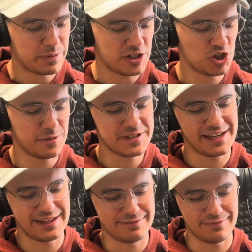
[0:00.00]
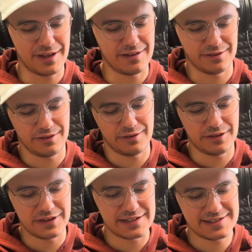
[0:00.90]
but chips
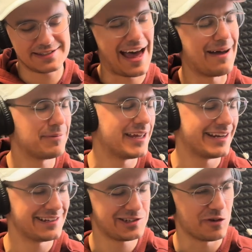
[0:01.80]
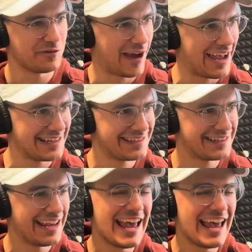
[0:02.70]
they stop getting so fast.